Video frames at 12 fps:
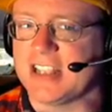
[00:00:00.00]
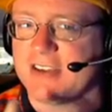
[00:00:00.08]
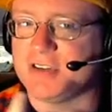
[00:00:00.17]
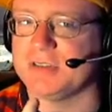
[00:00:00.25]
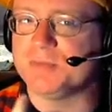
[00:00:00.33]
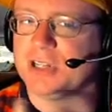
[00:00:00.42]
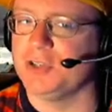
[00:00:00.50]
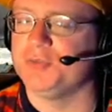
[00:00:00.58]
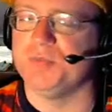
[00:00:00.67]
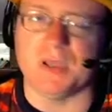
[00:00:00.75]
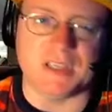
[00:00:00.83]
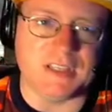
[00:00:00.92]
that would include
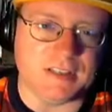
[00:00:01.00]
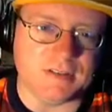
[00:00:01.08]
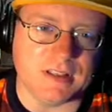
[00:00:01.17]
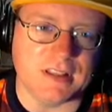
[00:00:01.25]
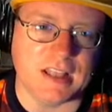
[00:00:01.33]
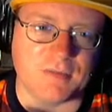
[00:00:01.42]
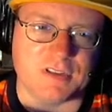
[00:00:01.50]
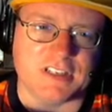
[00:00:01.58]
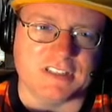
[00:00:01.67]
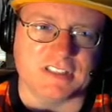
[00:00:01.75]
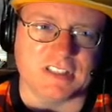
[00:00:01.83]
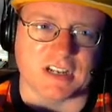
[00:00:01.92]
me, and that
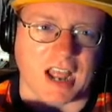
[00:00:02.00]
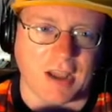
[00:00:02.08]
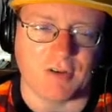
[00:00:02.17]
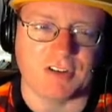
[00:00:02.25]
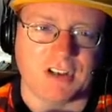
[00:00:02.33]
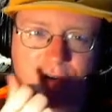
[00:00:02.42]
means that I would know